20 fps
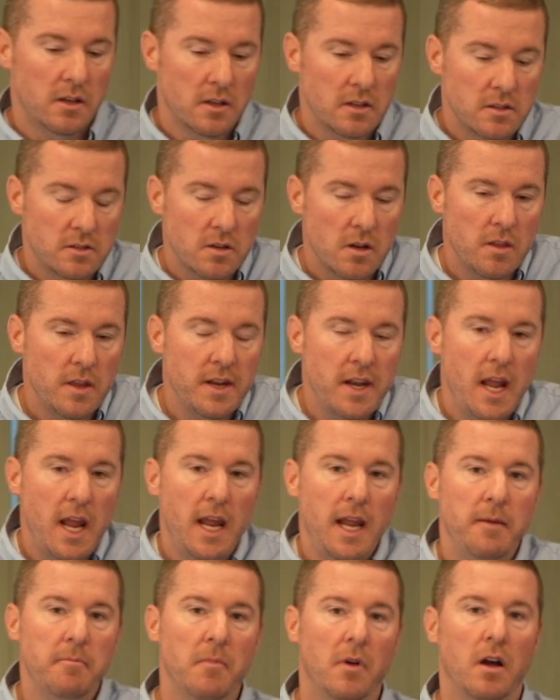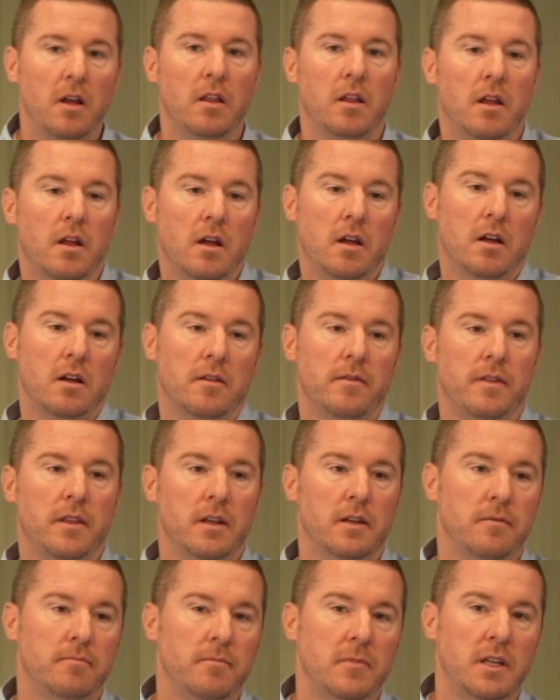So the name,
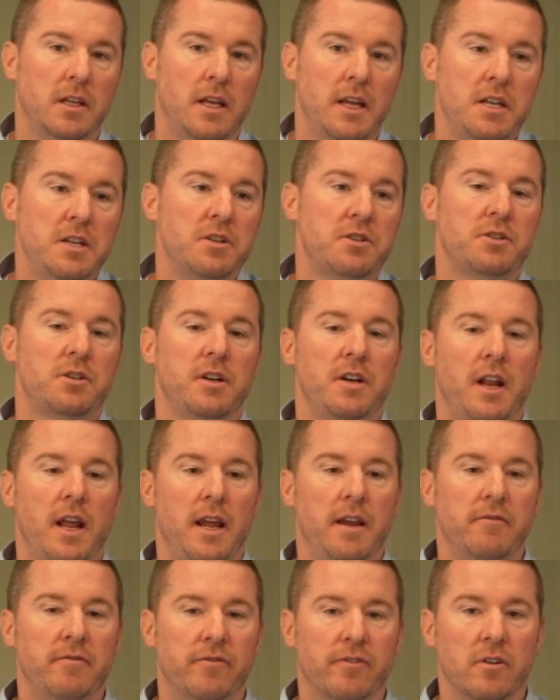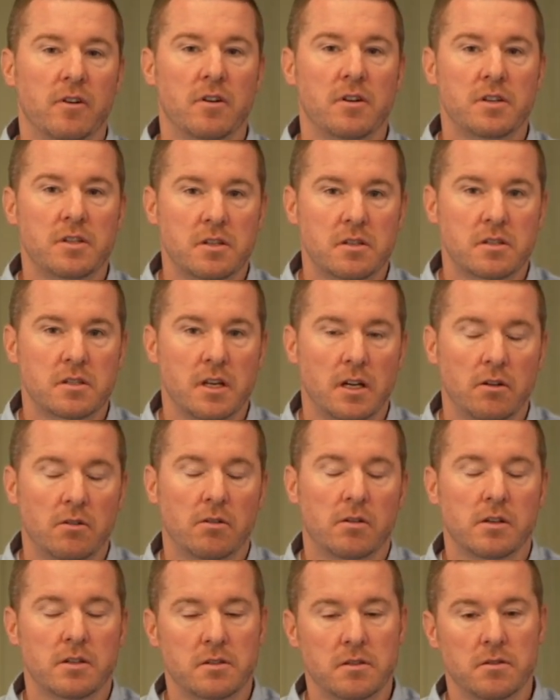the industry name for single
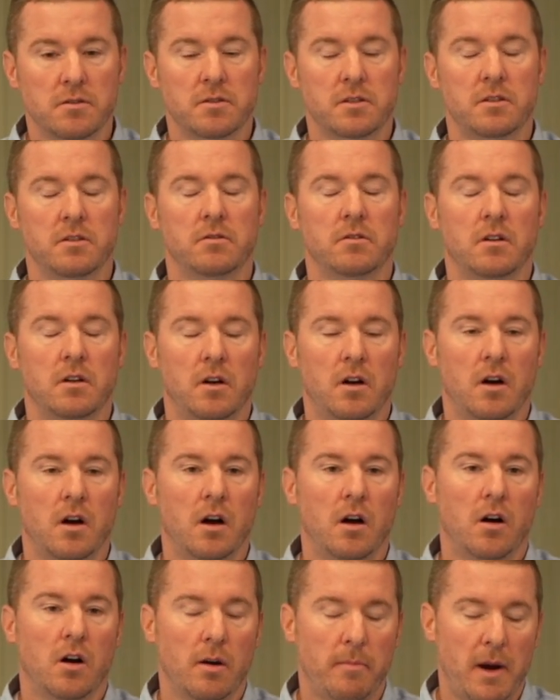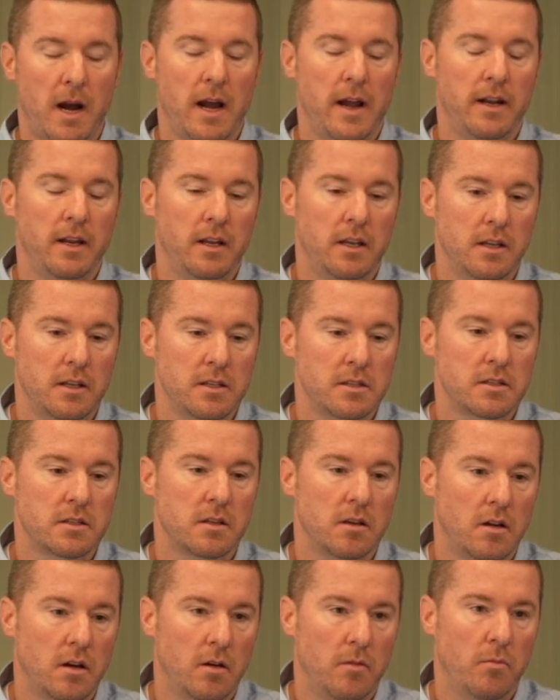crystal silicon carbide
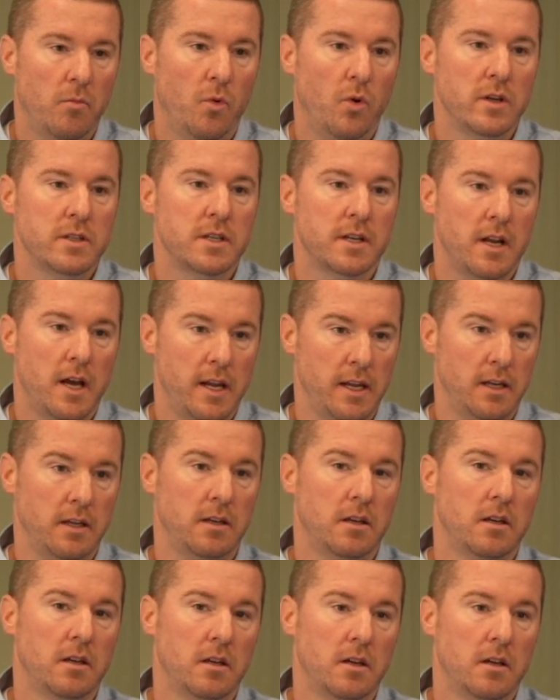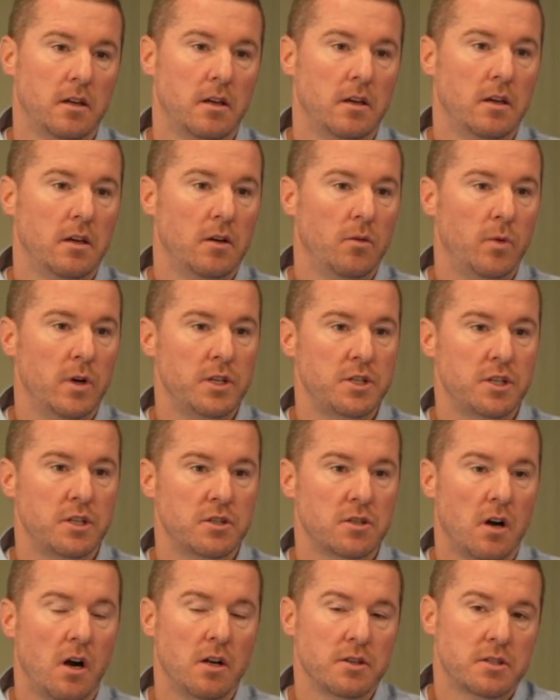is moissanite, which is
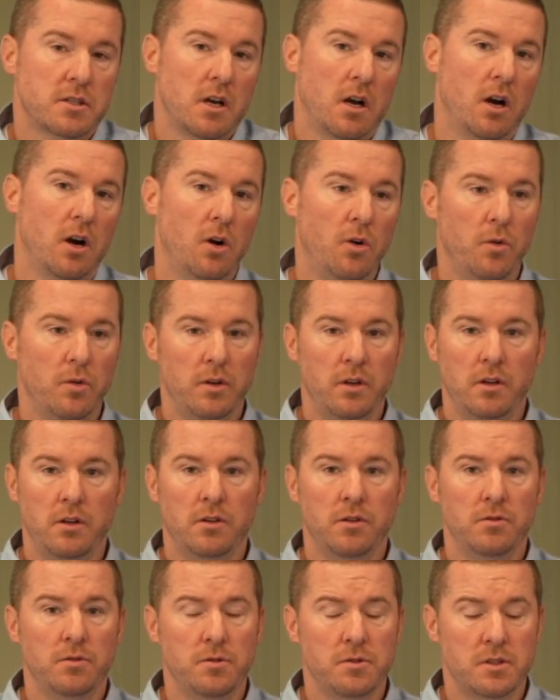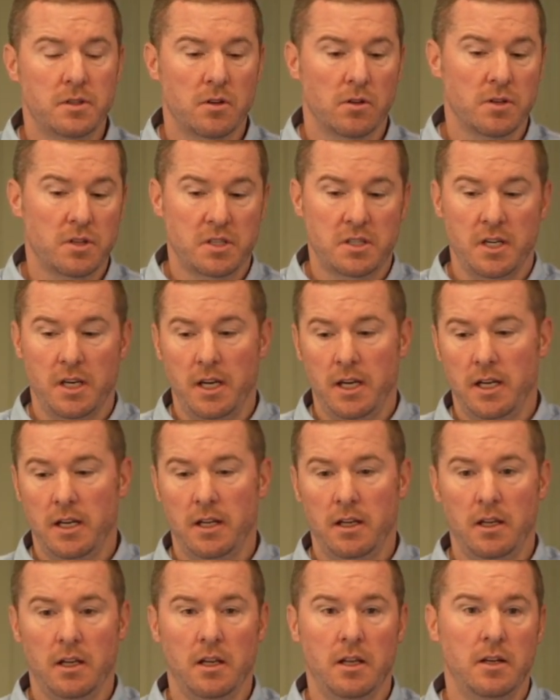also used or seen
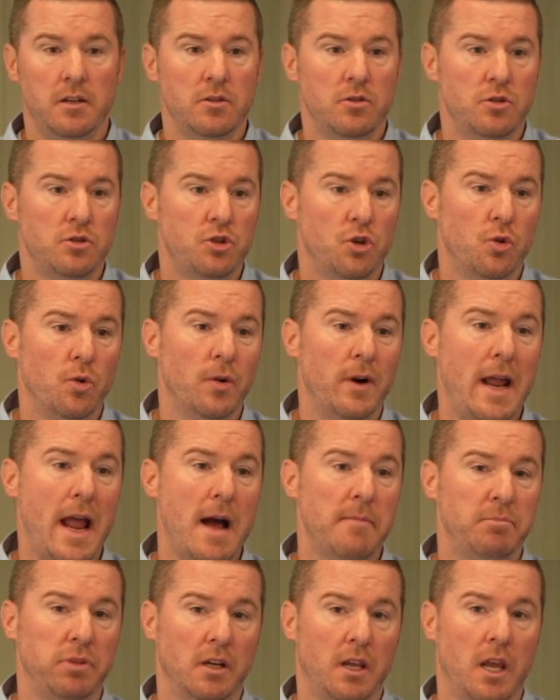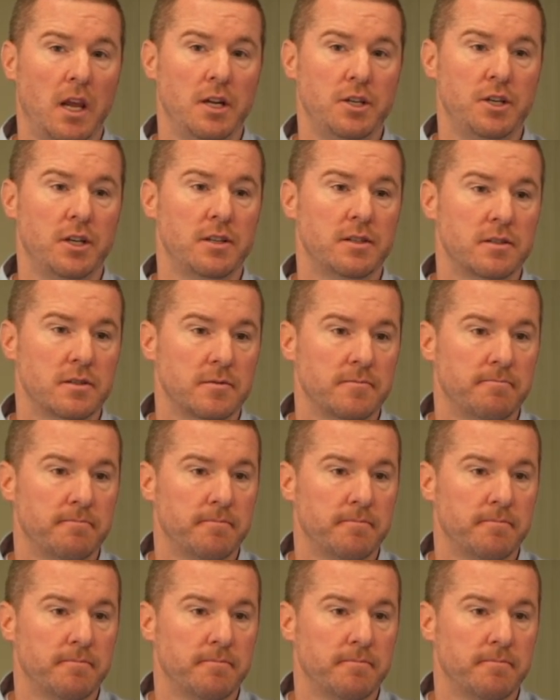in jewelry applications.